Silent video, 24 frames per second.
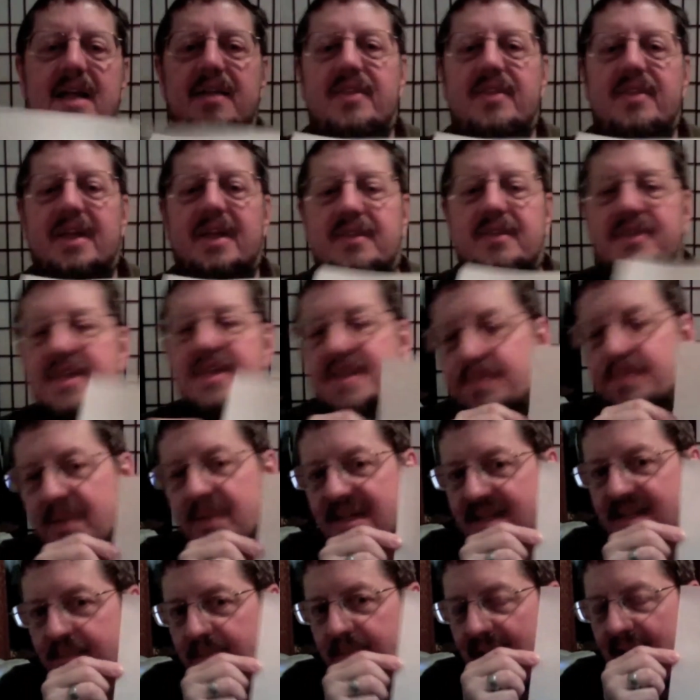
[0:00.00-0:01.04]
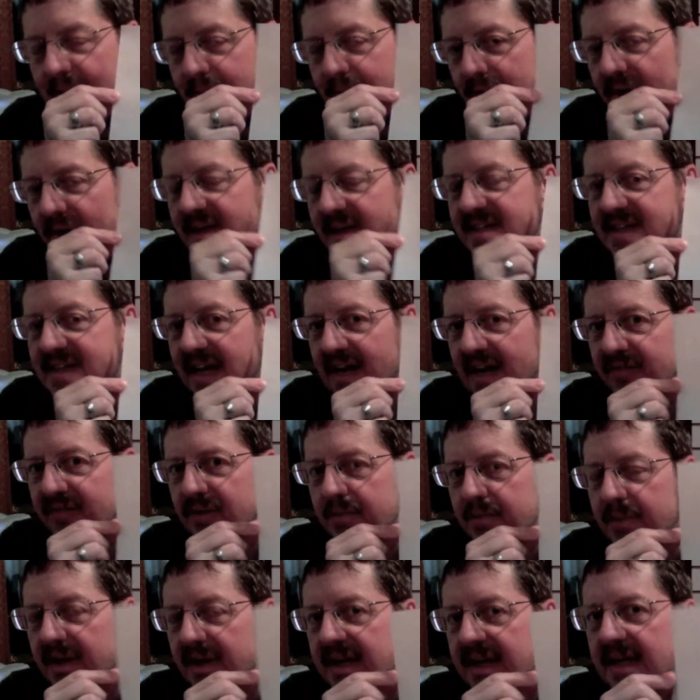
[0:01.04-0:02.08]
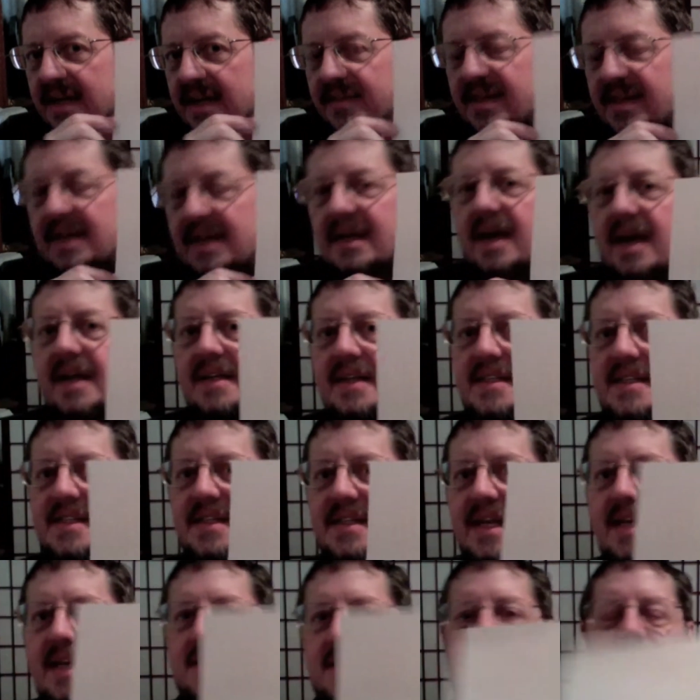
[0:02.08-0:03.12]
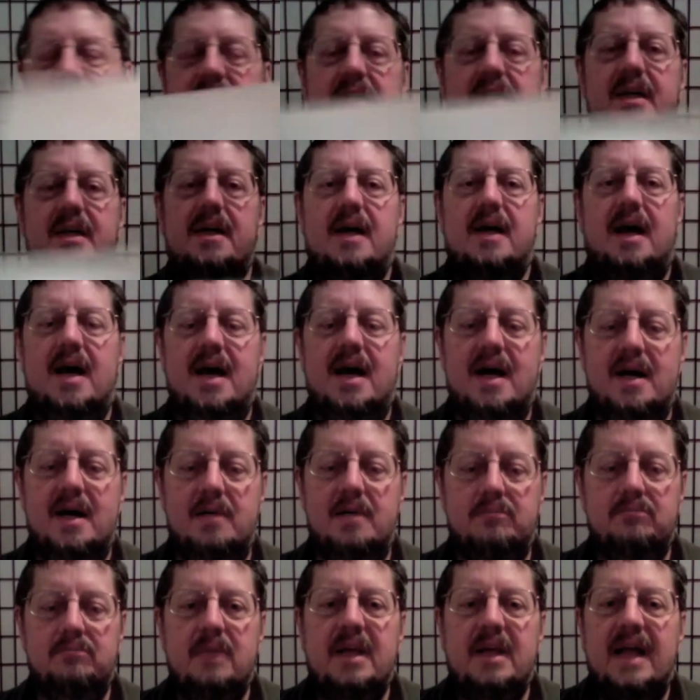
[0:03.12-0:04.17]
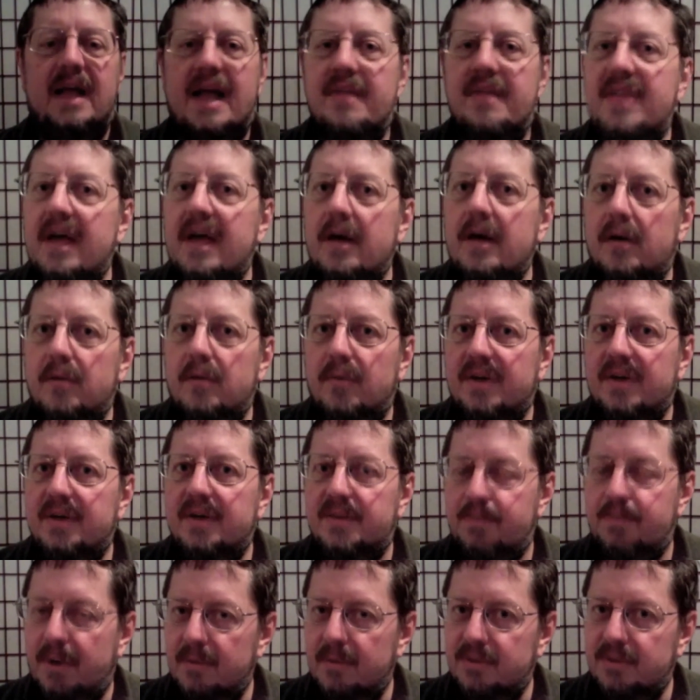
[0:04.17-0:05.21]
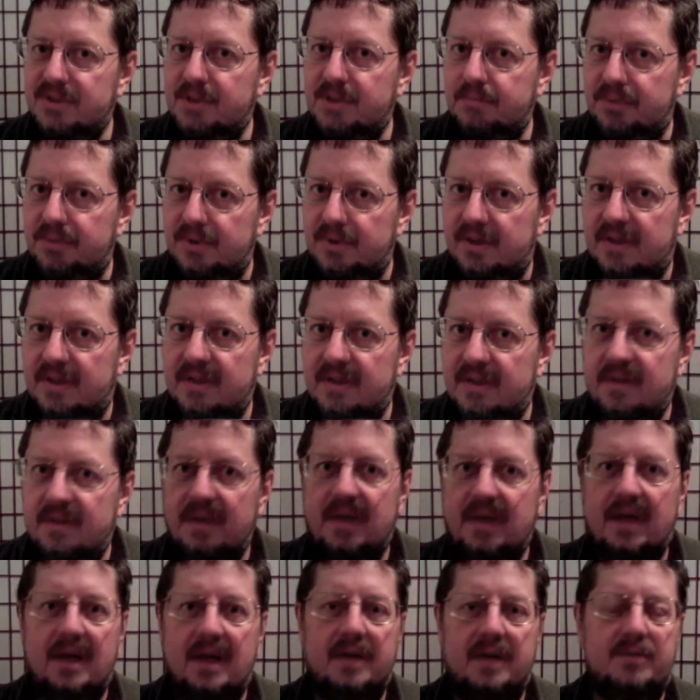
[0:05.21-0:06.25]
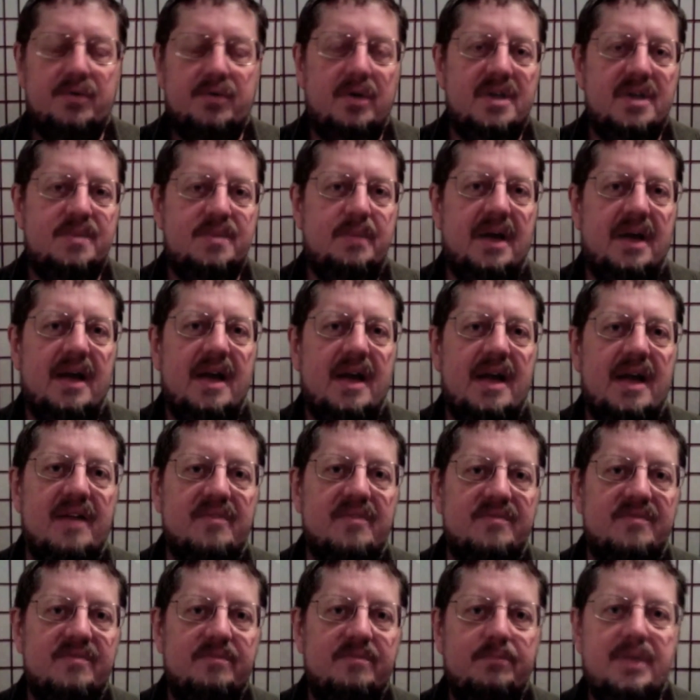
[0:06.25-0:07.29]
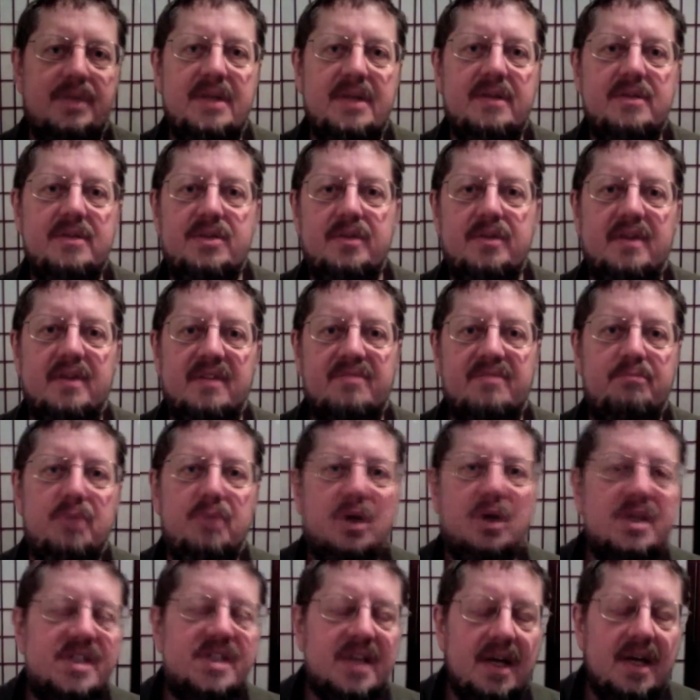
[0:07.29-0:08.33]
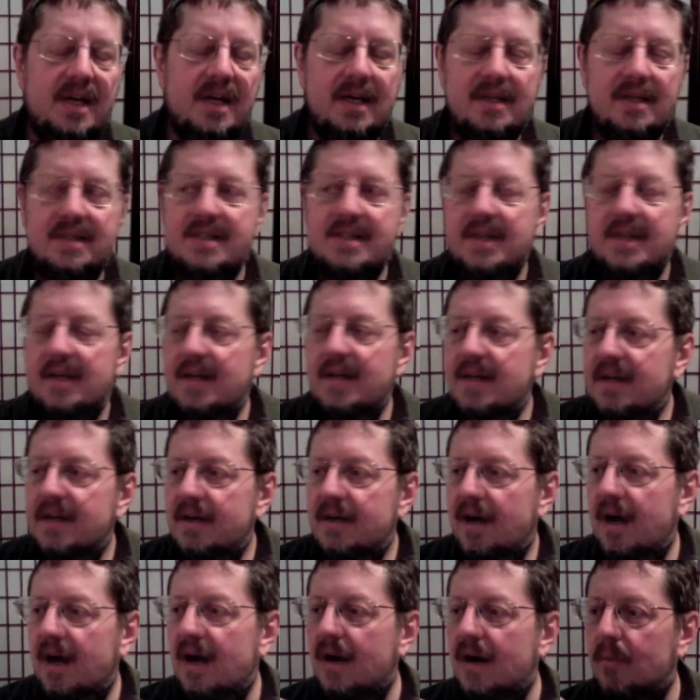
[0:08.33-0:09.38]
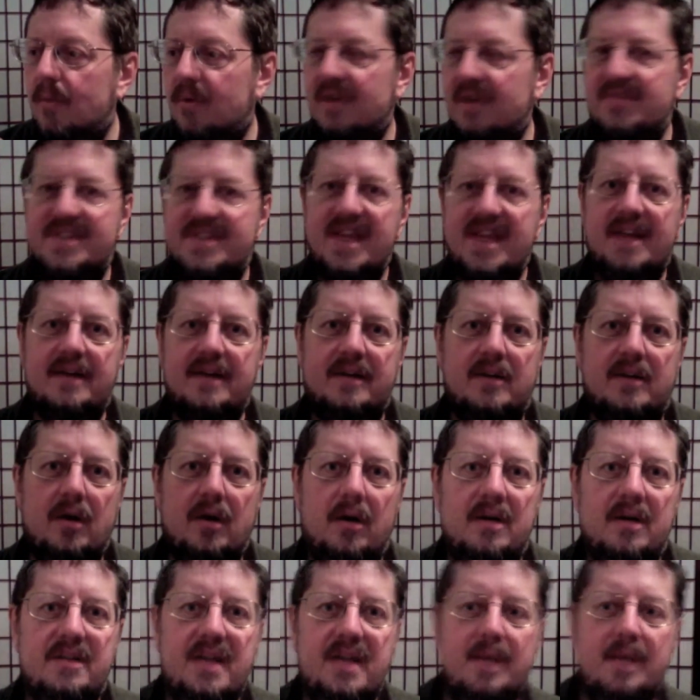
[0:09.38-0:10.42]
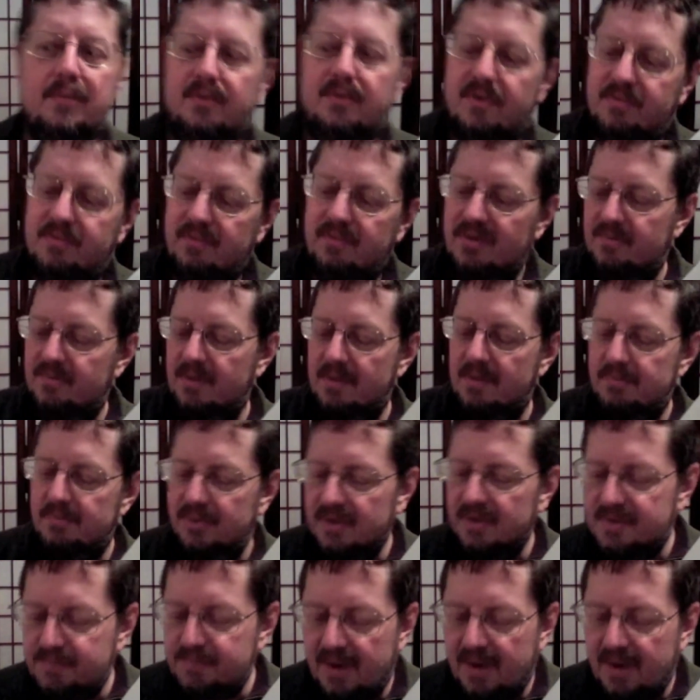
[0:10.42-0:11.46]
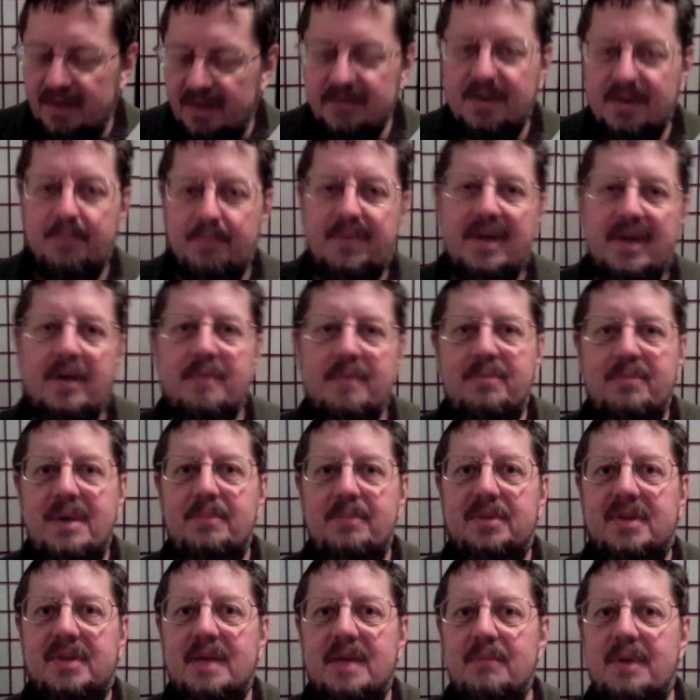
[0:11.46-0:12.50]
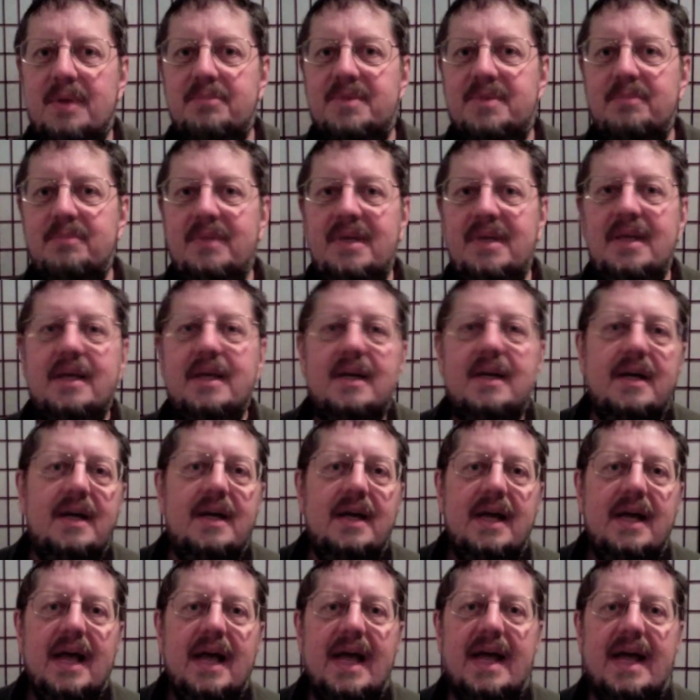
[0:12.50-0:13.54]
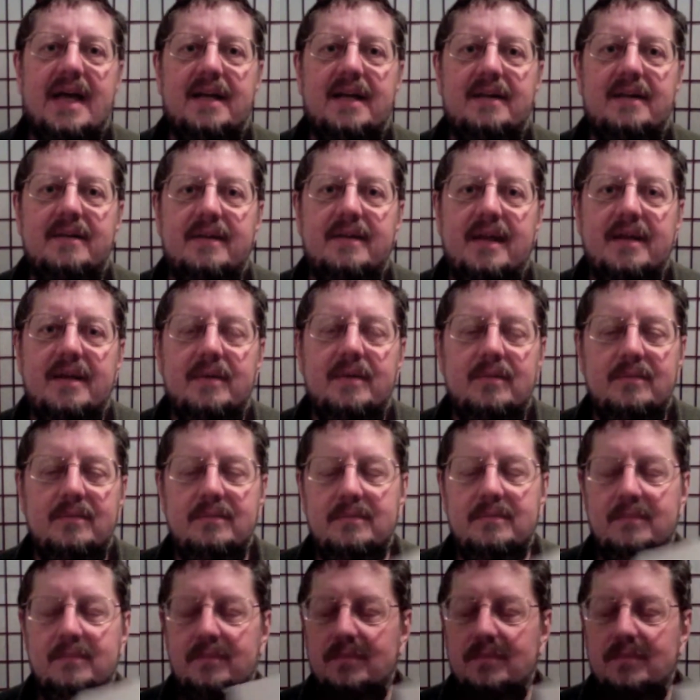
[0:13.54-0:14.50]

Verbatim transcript: that this piece of paper is everybody in the United States. Um, and they all want to publish a book. Uh, trust me, I have been to enough book signings uh, where I've sat at a card table with, with my books piled up there and people come up to me and, and